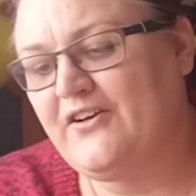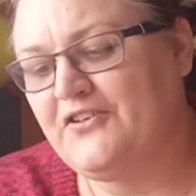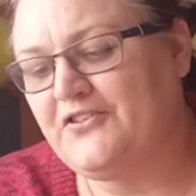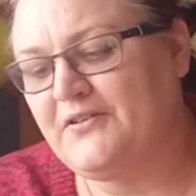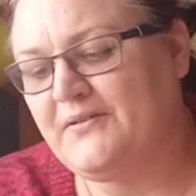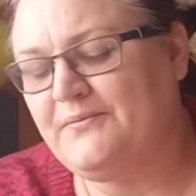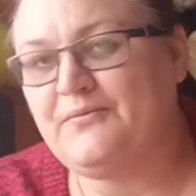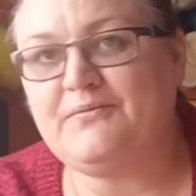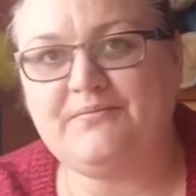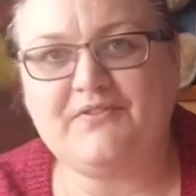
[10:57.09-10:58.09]
because
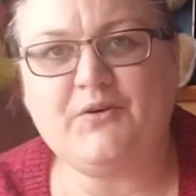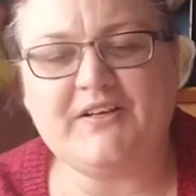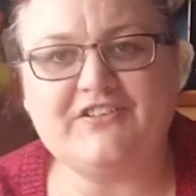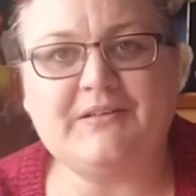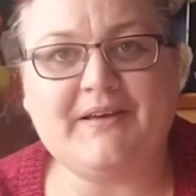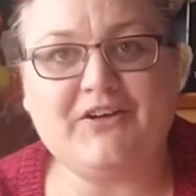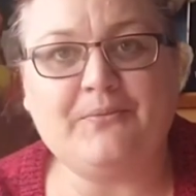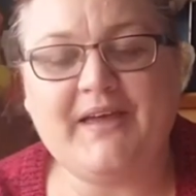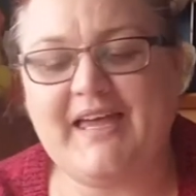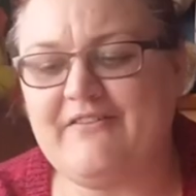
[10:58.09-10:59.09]
questions
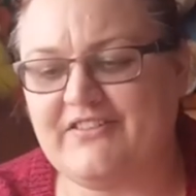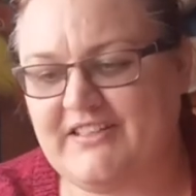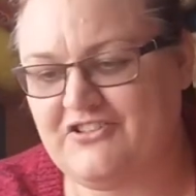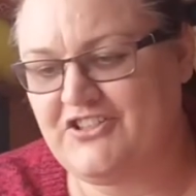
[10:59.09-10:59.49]
about your parents.